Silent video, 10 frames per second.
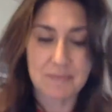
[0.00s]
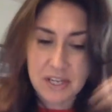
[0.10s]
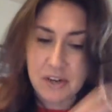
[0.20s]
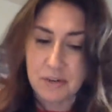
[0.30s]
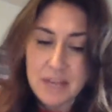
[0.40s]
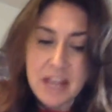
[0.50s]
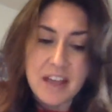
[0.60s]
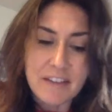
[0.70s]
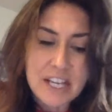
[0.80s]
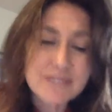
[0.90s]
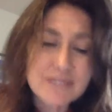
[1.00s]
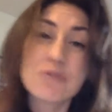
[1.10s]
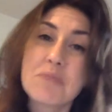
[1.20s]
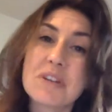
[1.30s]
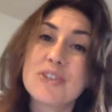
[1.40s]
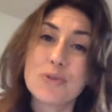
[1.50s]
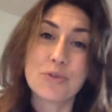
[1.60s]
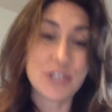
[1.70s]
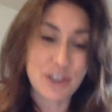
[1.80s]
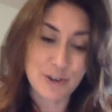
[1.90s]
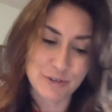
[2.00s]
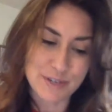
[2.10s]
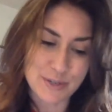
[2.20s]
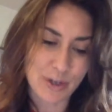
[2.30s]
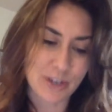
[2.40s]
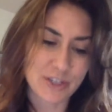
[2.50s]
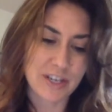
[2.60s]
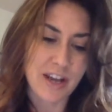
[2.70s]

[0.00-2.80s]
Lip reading: So first and foremost, your yoga instruction.